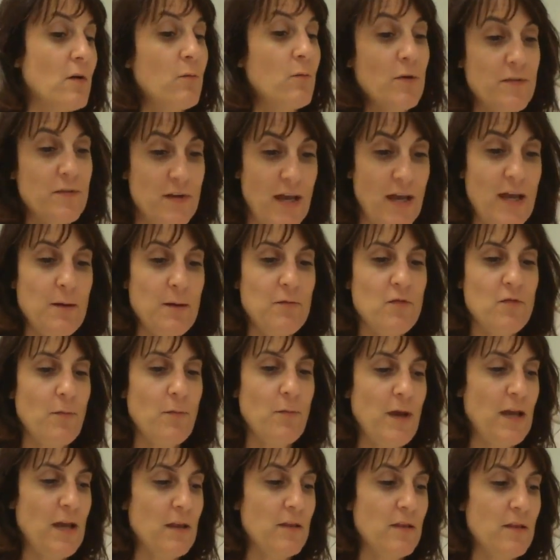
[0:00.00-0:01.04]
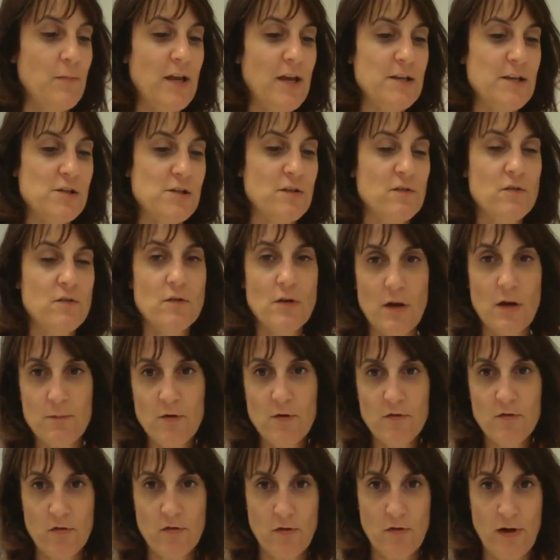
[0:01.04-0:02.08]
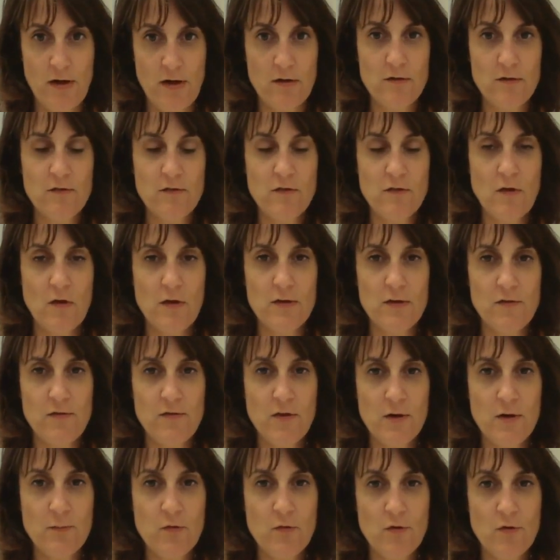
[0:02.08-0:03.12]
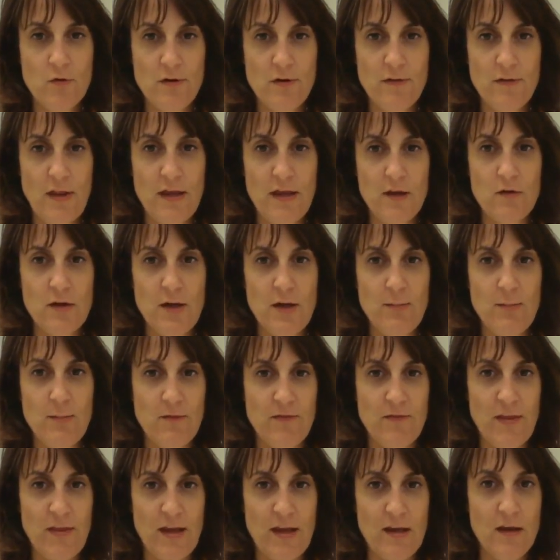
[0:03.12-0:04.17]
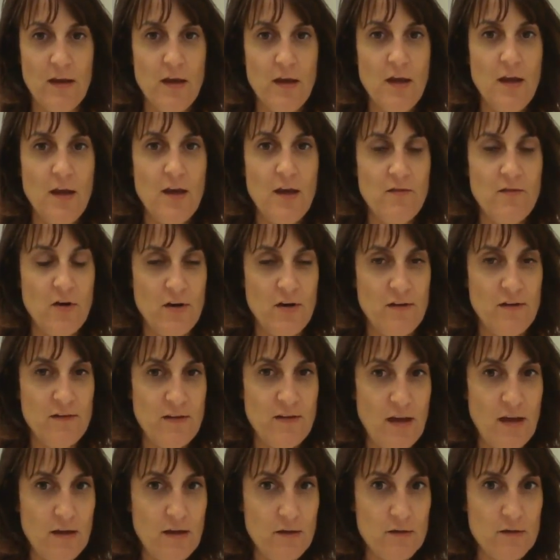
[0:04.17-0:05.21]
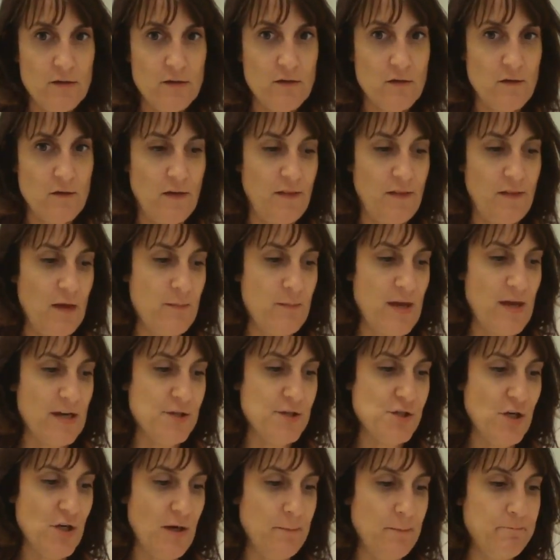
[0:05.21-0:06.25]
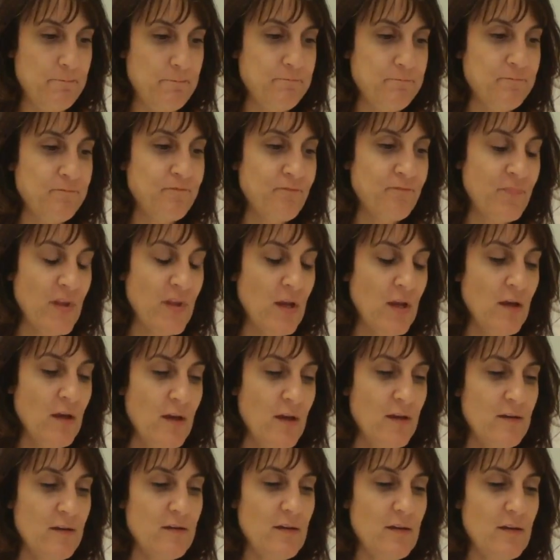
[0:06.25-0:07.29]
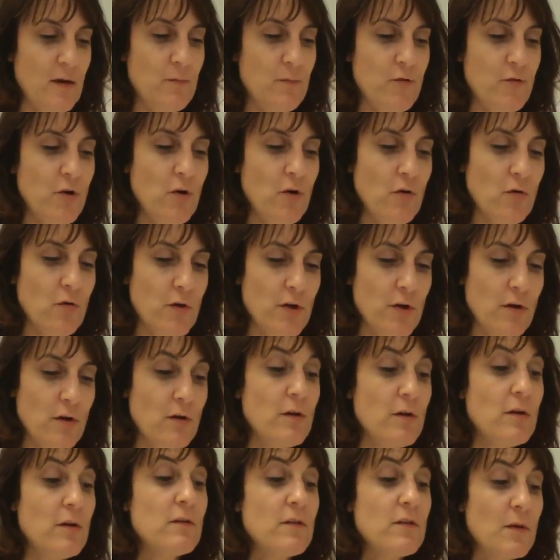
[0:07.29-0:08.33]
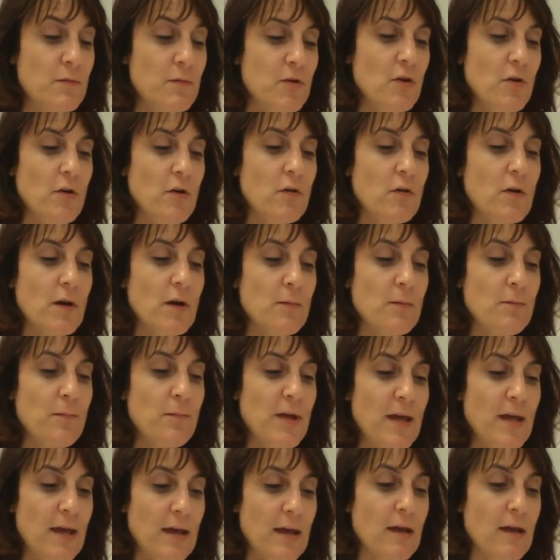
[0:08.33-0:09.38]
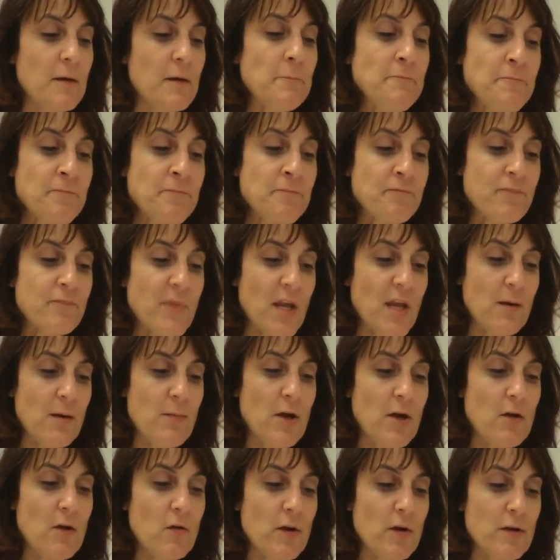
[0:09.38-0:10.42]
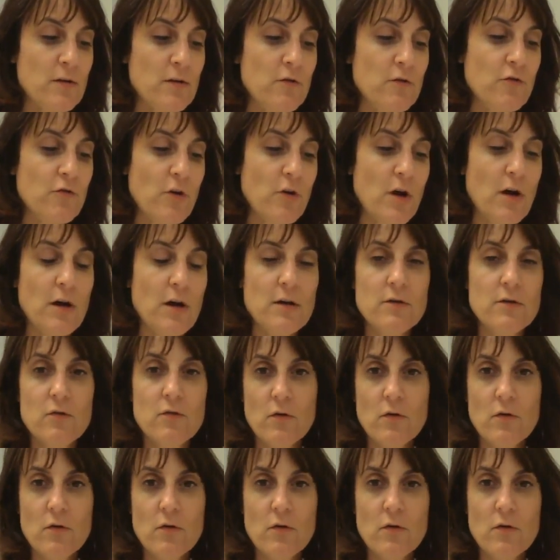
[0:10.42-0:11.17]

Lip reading: with tape, so pages do not move around. So it's very important that you keep everything very settled so that they match up. Step 2, you can pick, am I going to draw